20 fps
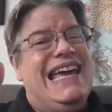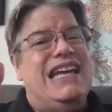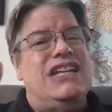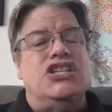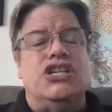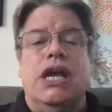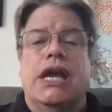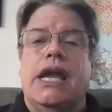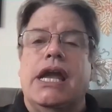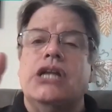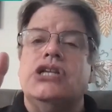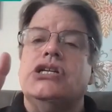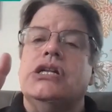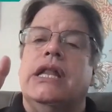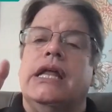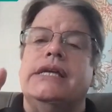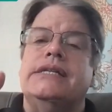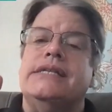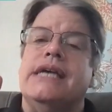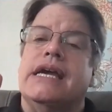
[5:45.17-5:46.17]
Check engine
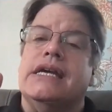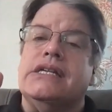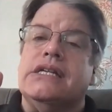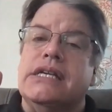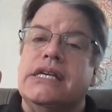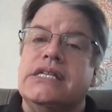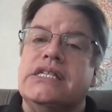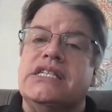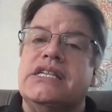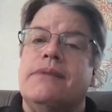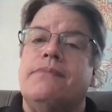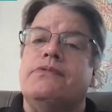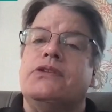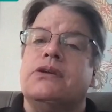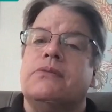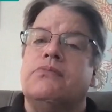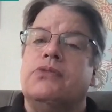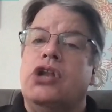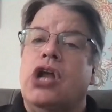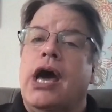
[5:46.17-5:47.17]
light's actually a
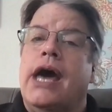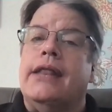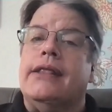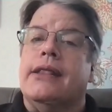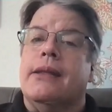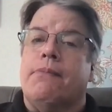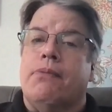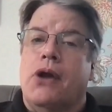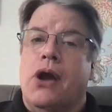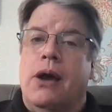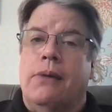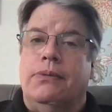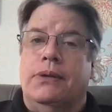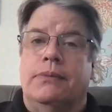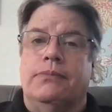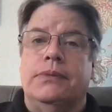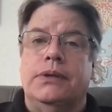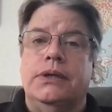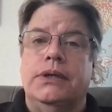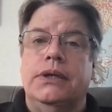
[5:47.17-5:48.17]
symptom, not the
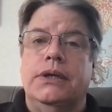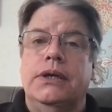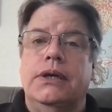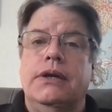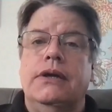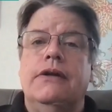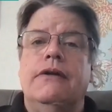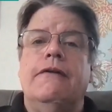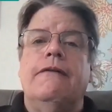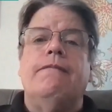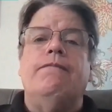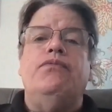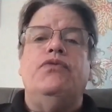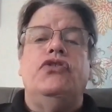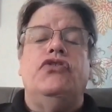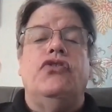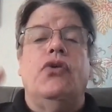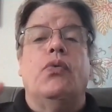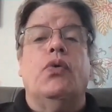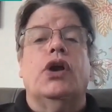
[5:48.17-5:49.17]
problem.
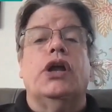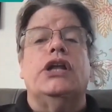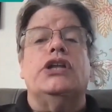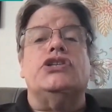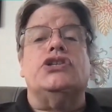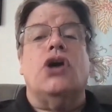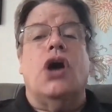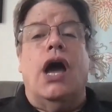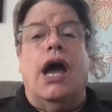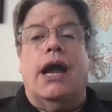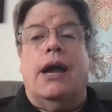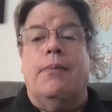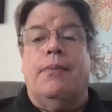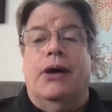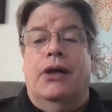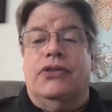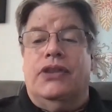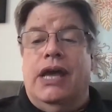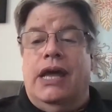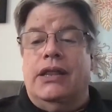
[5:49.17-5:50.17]
So we're going to talk
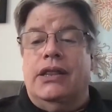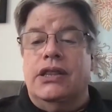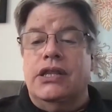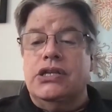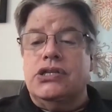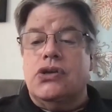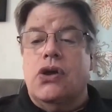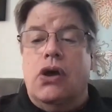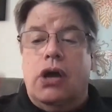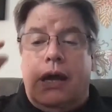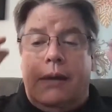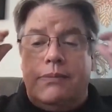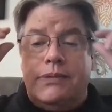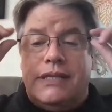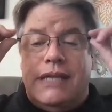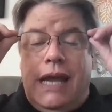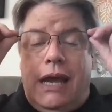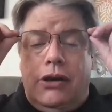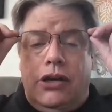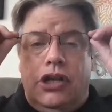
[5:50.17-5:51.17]
about that. And this all comes
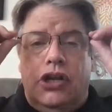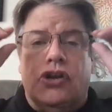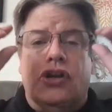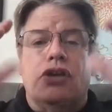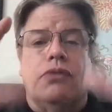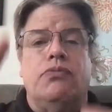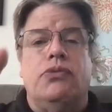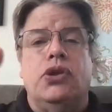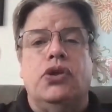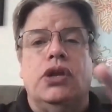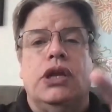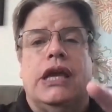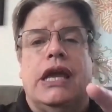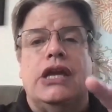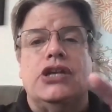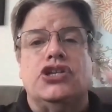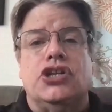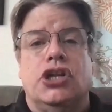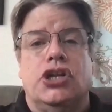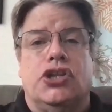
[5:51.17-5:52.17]
down to your
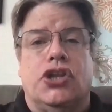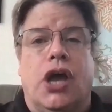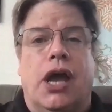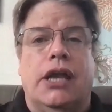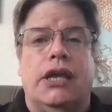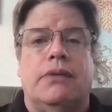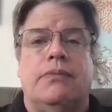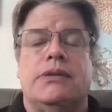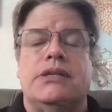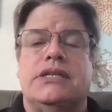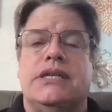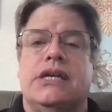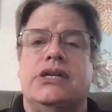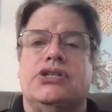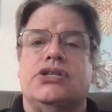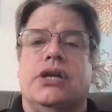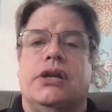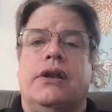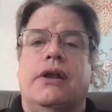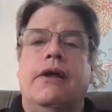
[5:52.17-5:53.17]
communication and
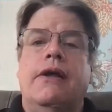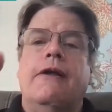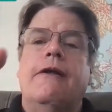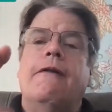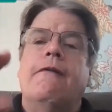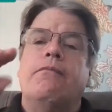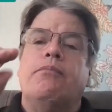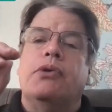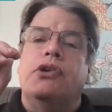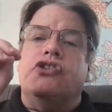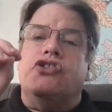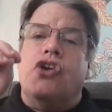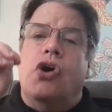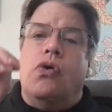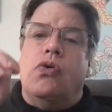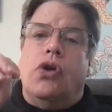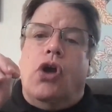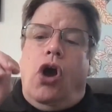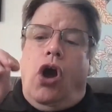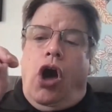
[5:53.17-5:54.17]
documentation. But
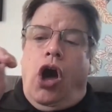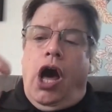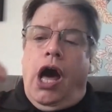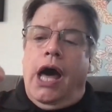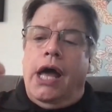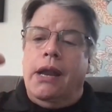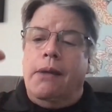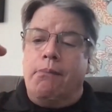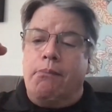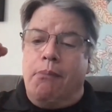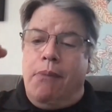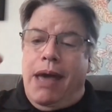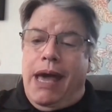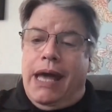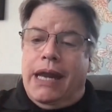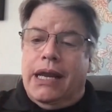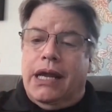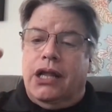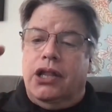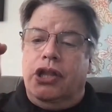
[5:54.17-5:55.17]
don't
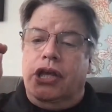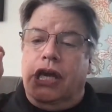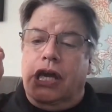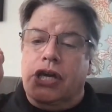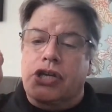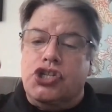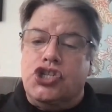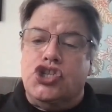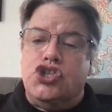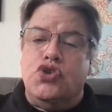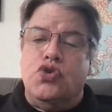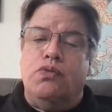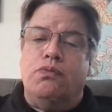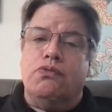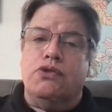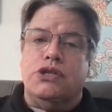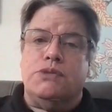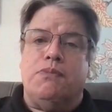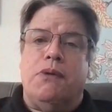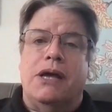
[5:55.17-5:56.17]
automatically assume
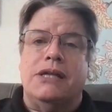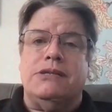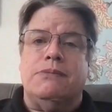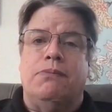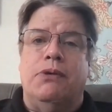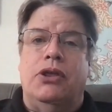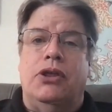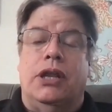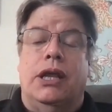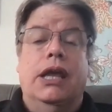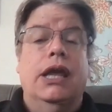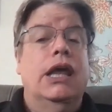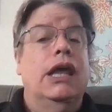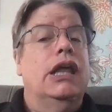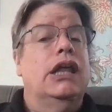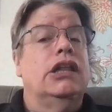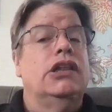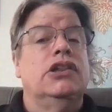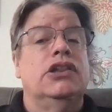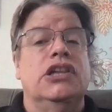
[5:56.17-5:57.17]
responsibility.
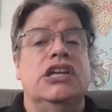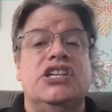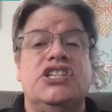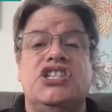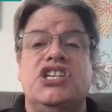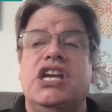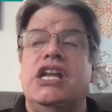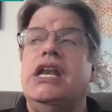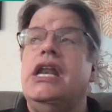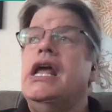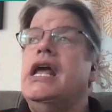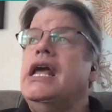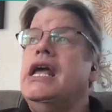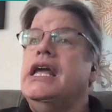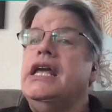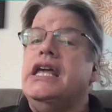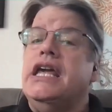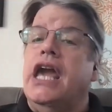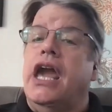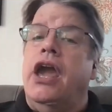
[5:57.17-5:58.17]
Listen,
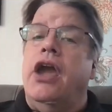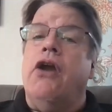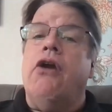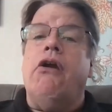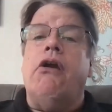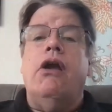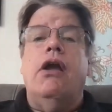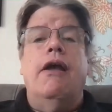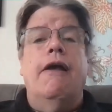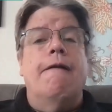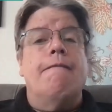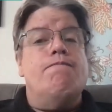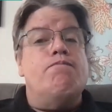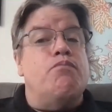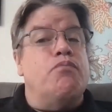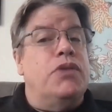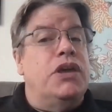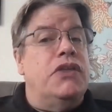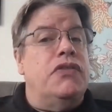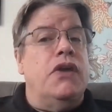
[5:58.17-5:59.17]
care,
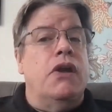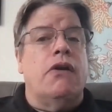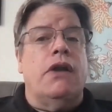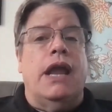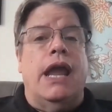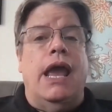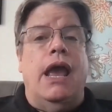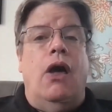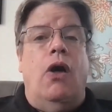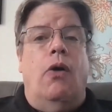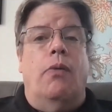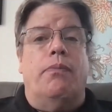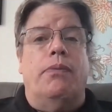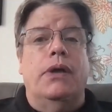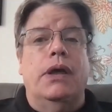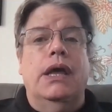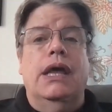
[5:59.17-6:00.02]
be there to help.